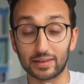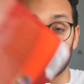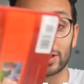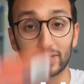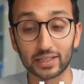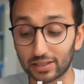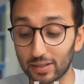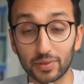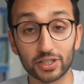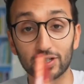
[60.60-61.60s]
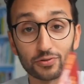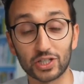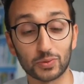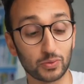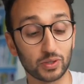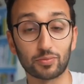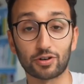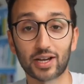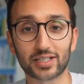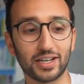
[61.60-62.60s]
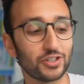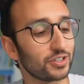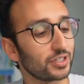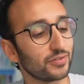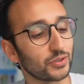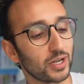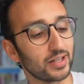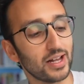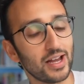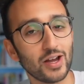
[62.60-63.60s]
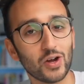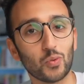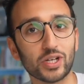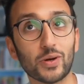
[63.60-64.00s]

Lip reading: that's something that Tim Pitchell agrees with the procrastination stuff as well. When you